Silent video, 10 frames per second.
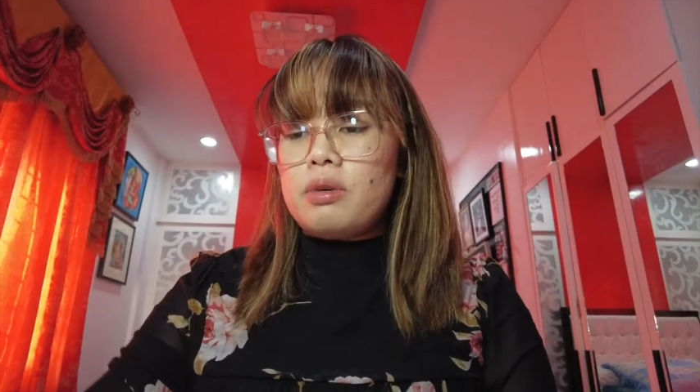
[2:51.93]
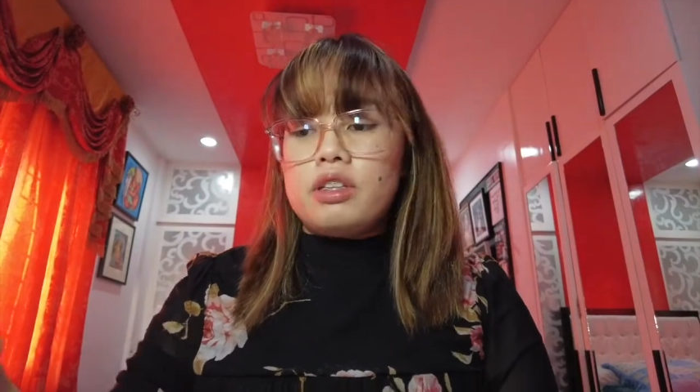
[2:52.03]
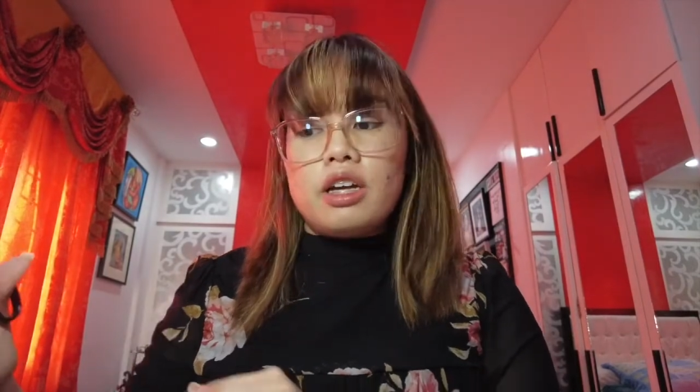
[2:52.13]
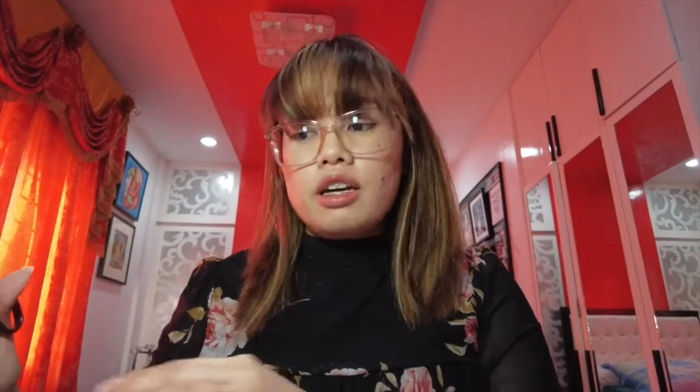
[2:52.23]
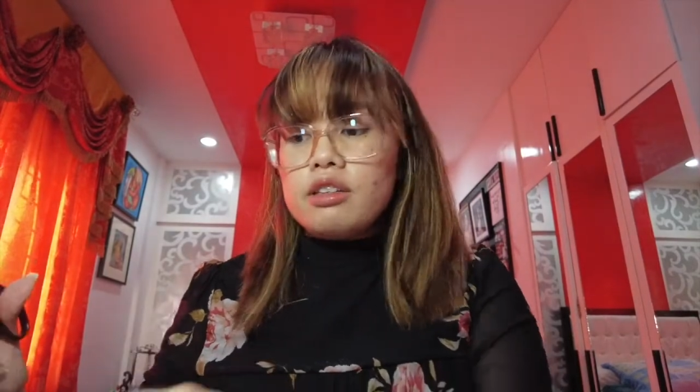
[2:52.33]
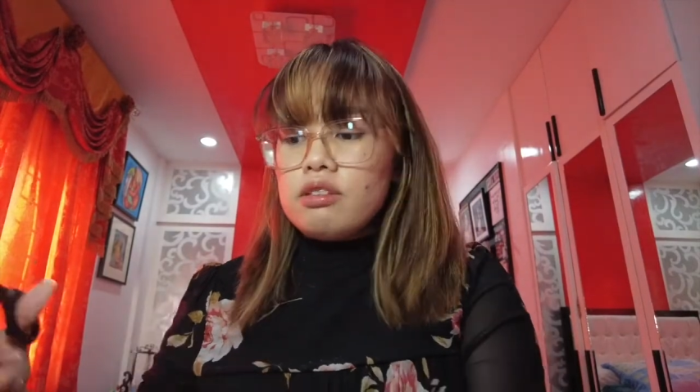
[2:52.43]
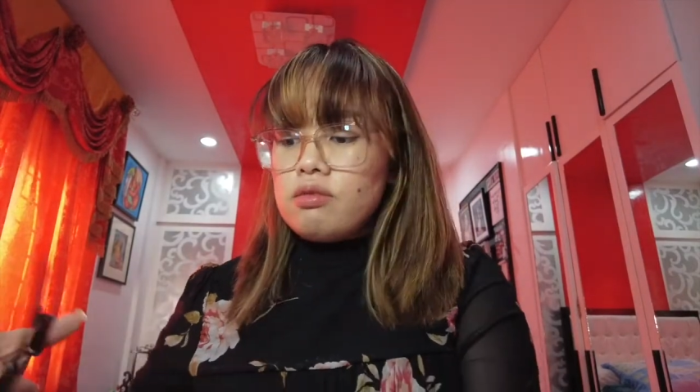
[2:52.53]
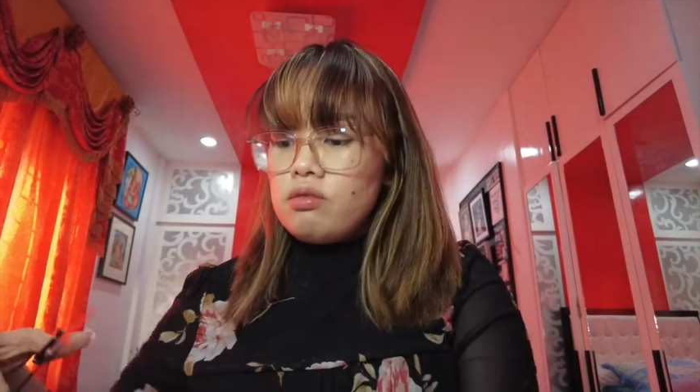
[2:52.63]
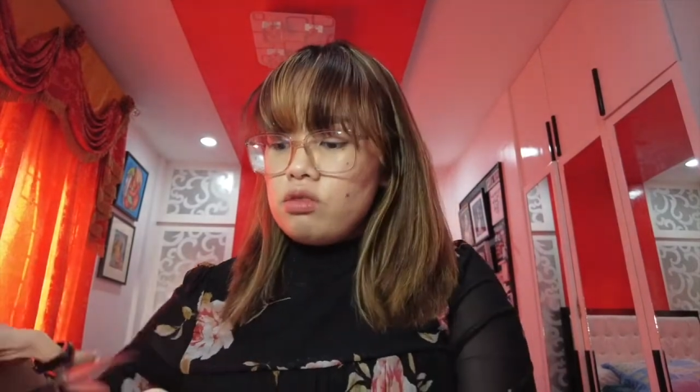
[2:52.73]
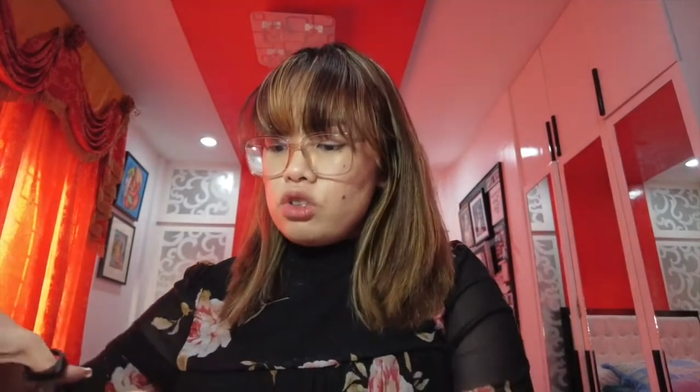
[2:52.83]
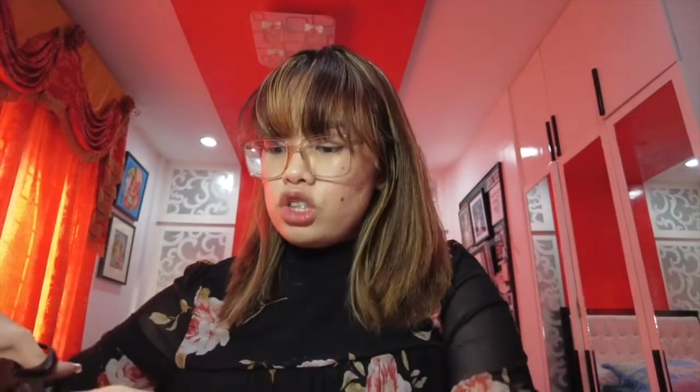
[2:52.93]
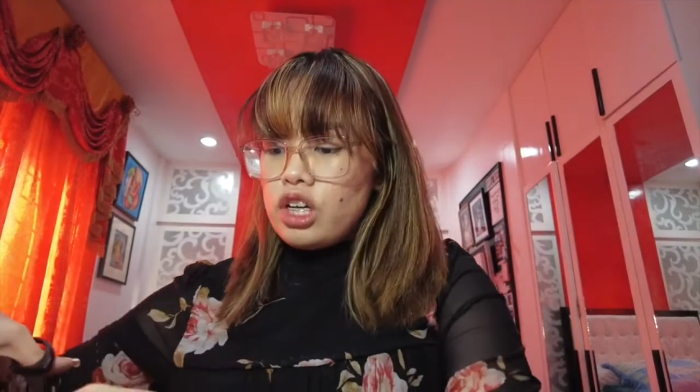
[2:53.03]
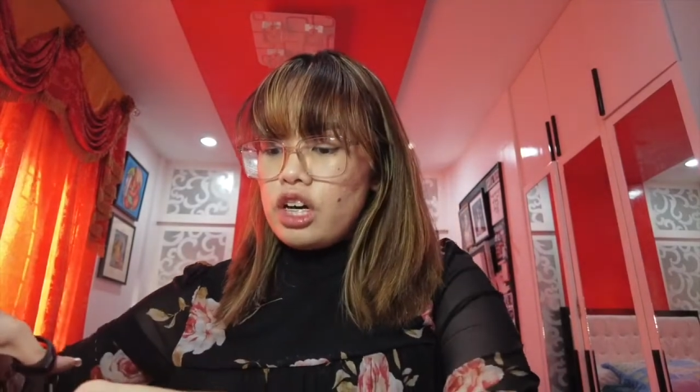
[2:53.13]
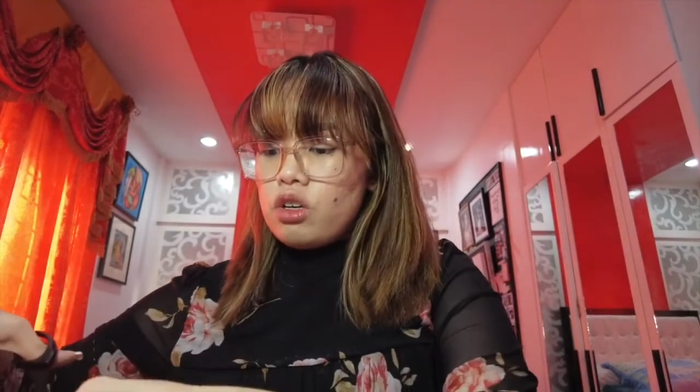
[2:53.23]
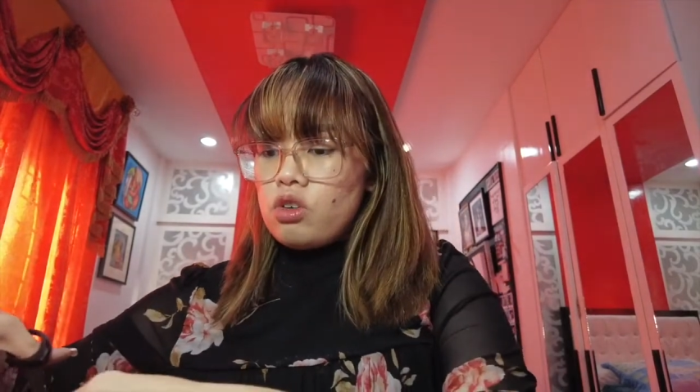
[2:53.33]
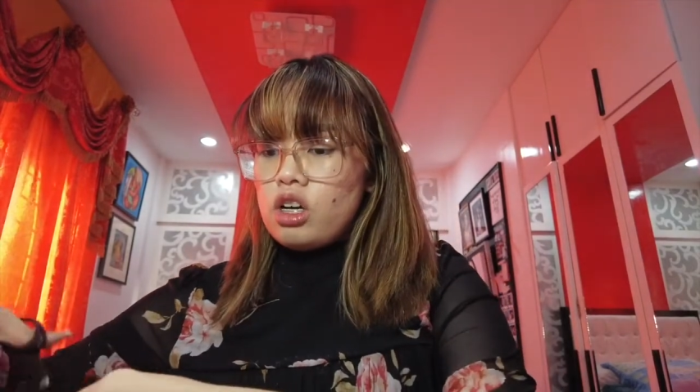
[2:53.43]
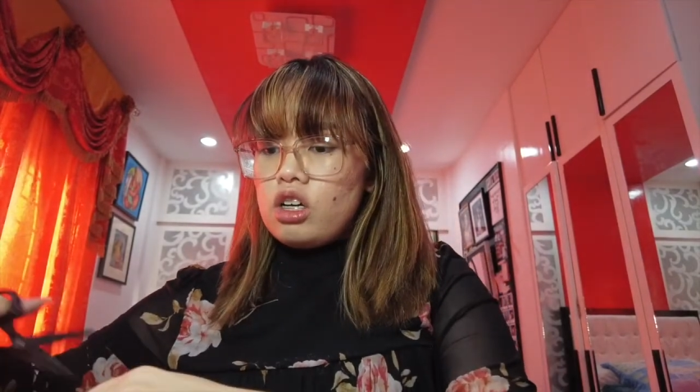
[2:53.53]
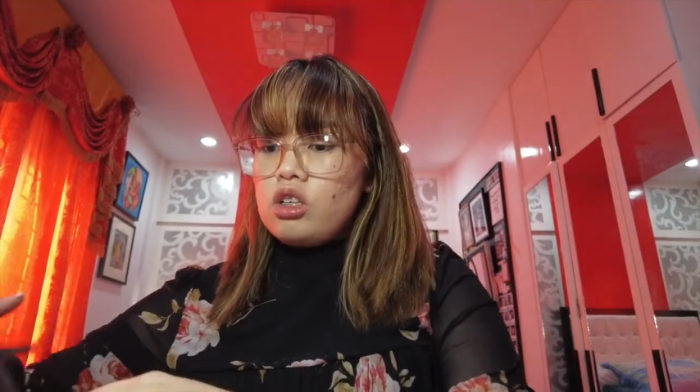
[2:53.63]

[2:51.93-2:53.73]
And then, trinay ko lang